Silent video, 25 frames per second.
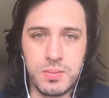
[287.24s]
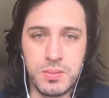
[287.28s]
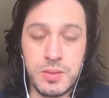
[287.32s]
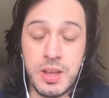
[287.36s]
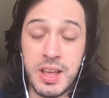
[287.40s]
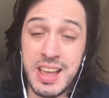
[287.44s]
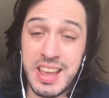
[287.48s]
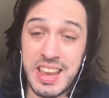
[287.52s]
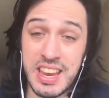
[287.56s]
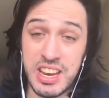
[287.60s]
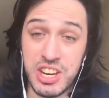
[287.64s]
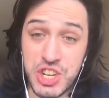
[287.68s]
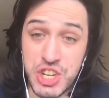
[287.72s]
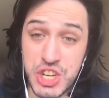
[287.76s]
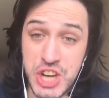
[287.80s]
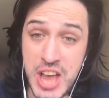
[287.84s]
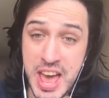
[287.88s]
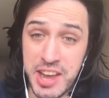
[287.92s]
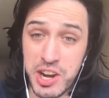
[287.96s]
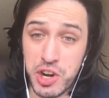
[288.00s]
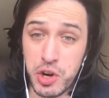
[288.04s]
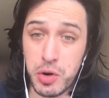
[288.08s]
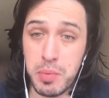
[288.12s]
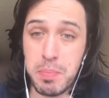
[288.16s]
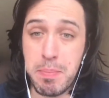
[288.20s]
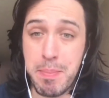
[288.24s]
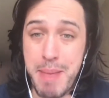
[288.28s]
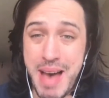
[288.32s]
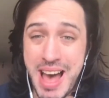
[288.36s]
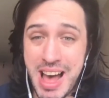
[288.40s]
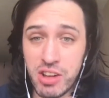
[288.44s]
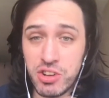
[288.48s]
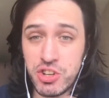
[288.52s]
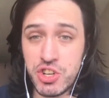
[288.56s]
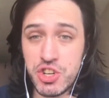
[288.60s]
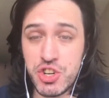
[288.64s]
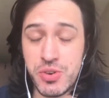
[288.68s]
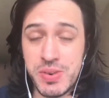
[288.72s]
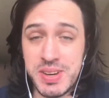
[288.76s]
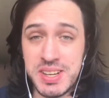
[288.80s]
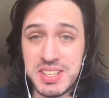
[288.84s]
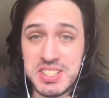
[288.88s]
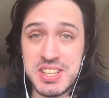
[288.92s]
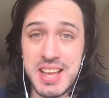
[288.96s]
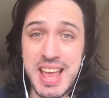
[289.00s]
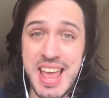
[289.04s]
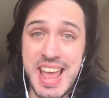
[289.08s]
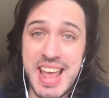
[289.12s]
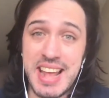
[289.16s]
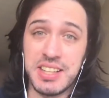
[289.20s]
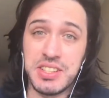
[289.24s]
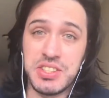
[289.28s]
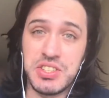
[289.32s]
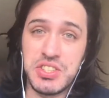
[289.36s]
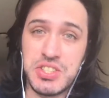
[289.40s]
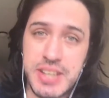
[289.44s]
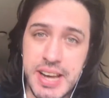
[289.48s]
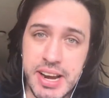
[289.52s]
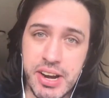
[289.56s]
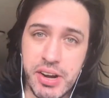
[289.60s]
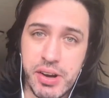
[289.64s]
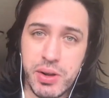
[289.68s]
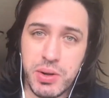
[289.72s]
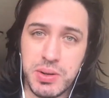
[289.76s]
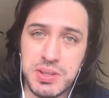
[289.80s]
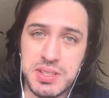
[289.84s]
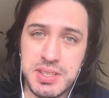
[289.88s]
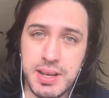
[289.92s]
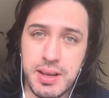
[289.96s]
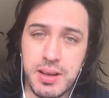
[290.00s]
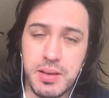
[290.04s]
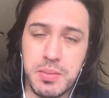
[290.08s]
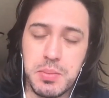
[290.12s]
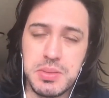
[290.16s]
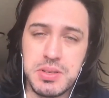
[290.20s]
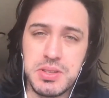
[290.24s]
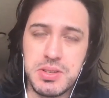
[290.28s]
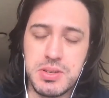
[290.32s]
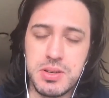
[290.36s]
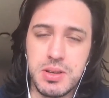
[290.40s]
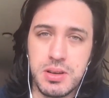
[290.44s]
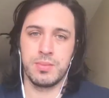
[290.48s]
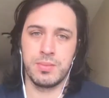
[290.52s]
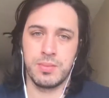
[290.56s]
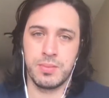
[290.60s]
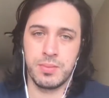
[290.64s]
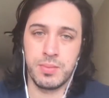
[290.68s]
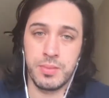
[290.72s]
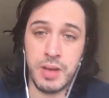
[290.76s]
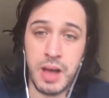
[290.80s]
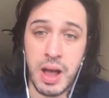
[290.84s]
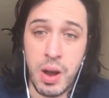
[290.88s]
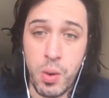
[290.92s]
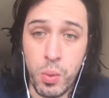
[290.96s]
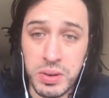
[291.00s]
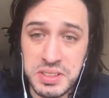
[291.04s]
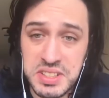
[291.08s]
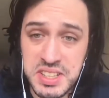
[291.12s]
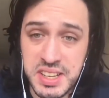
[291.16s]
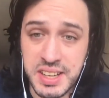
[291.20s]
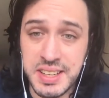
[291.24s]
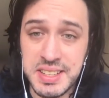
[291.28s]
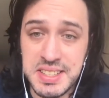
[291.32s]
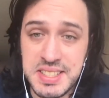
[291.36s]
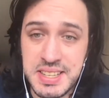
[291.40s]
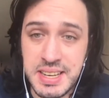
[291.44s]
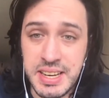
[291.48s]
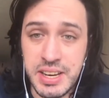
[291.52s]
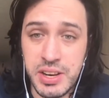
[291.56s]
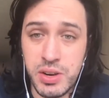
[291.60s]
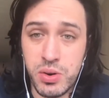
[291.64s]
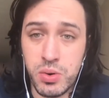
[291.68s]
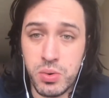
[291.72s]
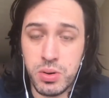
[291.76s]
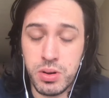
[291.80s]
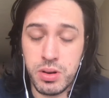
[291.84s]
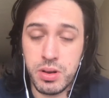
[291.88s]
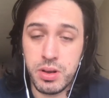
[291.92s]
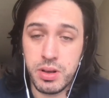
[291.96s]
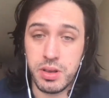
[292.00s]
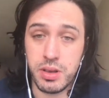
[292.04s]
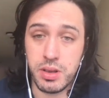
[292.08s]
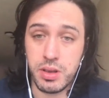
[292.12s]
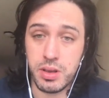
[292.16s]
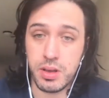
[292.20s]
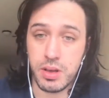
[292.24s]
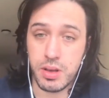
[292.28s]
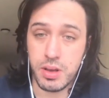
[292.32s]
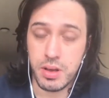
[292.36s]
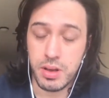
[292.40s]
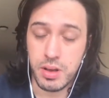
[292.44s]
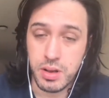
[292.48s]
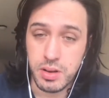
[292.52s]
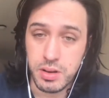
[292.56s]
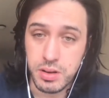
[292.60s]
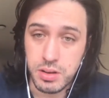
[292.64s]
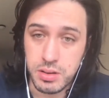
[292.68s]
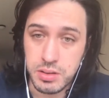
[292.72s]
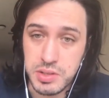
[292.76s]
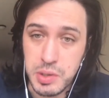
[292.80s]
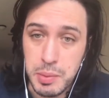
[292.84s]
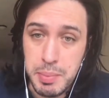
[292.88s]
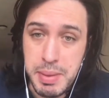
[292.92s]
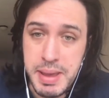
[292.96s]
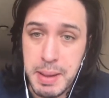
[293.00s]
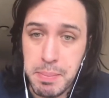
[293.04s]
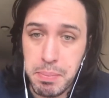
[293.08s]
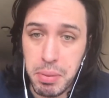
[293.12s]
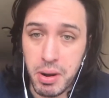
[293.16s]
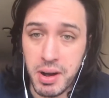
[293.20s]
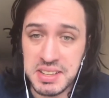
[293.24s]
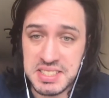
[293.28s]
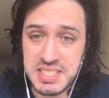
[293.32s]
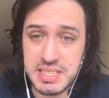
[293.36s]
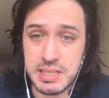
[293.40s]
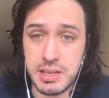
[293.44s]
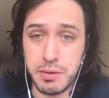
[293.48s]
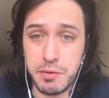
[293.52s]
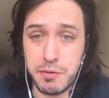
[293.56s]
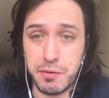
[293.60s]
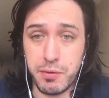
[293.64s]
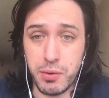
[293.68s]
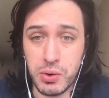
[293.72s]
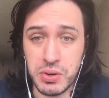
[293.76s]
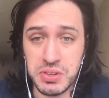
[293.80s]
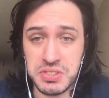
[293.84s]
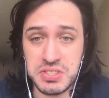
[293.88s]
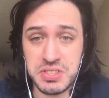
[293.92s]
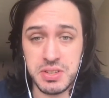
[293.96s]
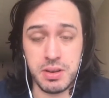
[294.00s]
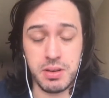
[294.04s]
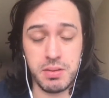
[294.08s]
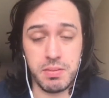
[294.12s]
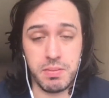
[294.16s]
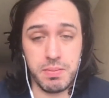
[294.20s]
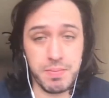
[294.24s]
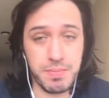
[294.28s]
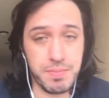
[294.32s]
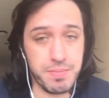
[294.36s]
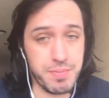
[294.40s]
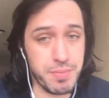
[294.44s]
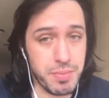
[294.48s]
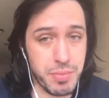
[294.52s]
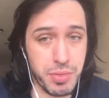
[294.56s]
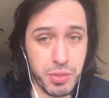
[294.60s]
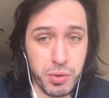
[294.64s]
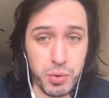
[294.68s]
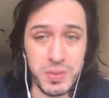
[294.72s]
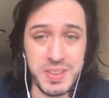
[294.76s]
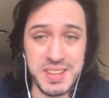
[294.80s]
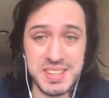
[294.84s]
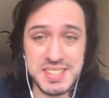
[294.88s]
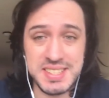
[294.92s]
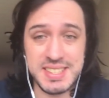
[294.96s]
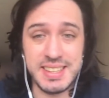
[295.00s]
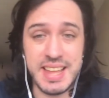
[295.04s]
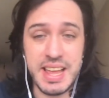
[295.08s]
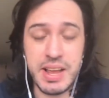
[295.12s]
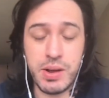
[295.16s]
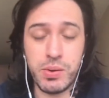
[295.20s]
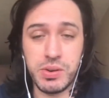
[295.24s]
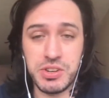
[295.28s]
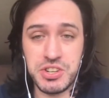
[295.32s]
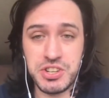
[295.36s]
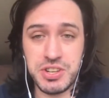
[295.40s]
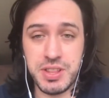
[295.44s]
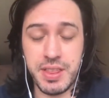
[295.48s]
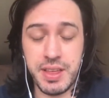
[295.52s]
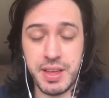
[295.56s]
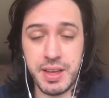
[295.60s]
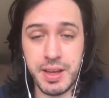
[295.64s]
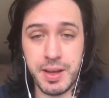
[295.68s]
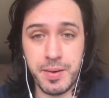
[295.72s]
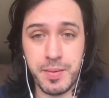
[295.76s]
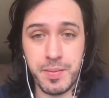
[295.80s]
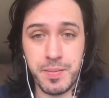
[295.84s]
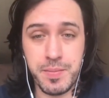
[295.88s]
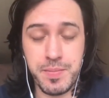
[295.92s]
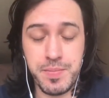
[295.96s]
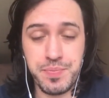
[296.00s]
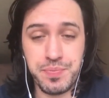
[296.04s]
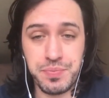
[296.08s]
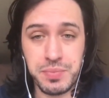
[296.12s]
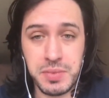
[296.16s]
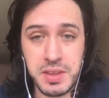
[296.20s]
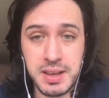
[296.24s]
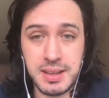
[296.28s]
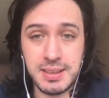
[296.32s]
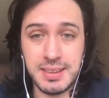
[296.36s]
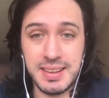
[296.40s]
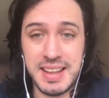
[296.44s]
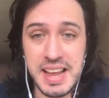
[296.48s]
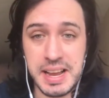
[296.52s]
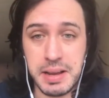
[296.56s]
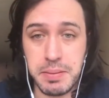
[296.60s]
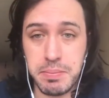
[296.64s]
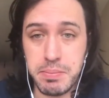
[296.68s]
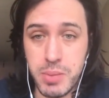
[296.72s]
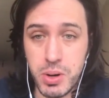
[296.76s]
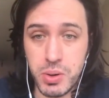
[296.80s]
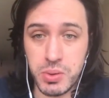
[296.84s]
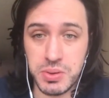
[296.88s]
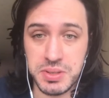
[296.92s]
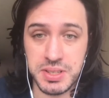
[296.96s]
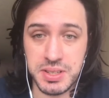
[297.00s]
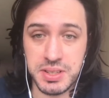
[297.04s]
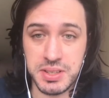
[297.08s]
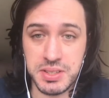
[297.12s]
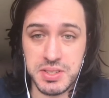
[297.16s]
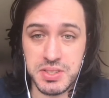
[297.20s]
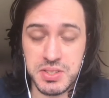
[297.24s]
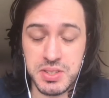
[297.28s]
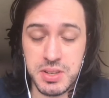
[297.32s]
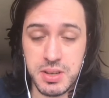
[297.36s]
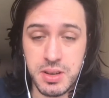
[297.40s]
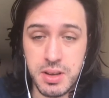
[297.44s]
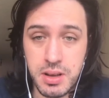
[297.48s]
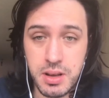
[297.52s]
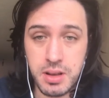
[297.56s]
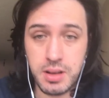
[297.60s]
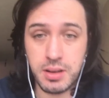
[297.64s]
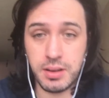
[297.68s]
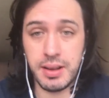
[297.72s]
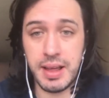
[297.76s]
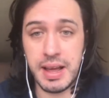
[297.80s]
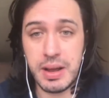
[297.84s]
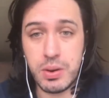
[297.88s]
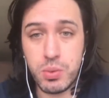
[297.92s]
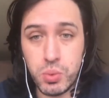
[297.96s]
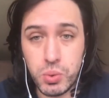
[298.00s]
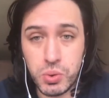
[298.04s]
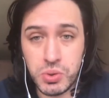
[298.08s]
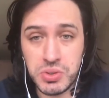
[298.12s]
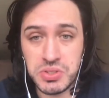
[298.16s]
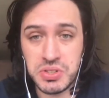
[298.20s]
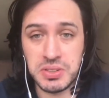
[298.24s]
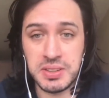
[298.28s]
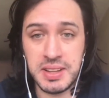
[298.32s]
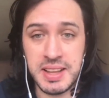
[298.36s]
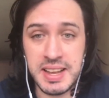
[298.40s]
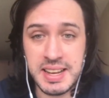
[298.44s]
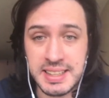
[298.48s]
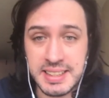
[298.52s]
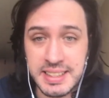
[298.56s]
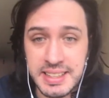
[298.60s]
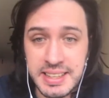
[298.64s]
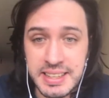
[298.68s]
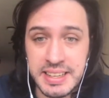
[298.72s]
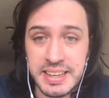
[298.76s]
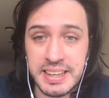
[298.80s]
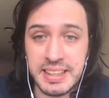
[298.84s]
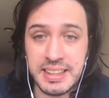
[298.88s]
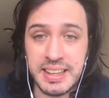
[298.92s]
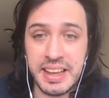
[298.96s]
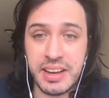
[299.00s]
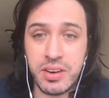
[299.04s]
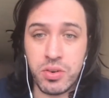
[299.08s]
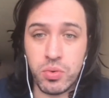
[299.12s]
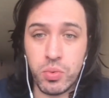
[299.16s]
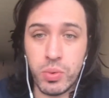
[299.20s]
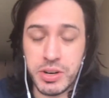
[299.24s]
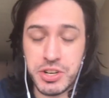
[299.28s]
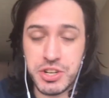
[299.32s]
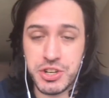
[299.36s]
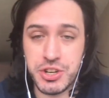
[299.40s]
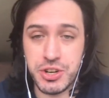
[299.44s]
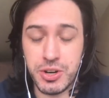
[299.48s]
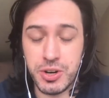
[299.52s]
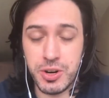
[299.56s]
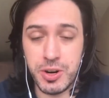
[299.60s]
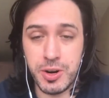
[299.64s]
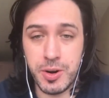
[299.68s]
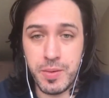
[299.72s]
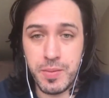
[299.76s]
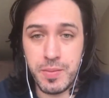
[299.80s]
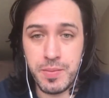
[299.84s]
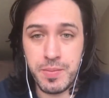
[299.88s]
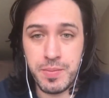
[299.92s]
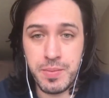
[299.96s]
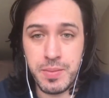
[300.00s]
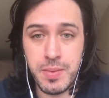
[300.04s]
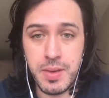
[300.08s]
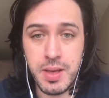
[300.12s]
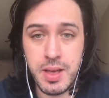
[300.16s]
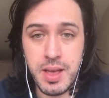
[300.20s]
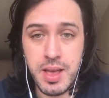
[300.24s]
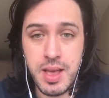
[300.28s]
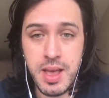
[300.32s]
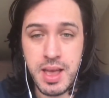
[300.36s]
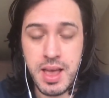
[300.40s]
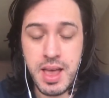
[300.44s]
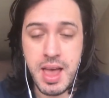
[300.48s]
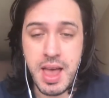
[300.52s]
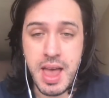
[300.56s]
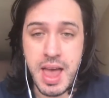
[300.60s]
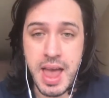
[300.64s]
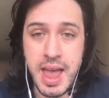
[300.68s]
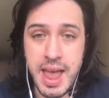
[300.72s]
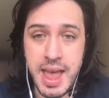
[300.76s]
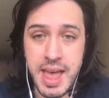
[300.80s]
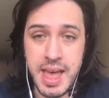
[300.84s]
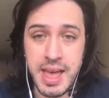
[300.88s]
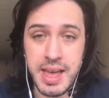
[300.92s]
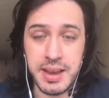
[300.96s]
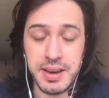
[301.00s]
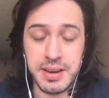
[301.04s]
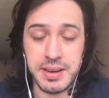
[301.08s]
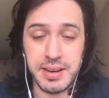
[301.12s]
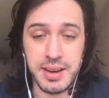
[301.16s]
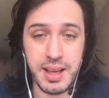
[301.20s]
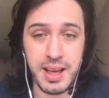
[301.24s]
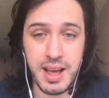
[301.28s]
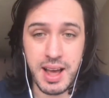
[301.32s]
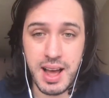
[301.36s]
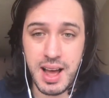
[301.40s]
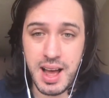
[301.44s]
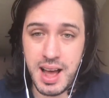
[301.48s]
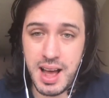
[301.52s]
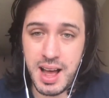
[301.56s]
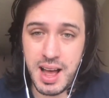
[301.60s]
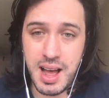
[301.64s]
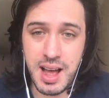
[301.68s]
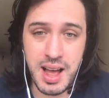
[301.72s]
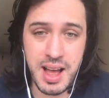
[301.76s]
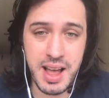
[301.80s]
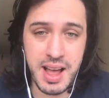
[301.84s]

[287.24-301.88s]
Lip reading: He shattered boundaries and stereotypes. I want to continue to be a positive force through this language thing, like Moses, like Walter, like Lindy, like Richard. And I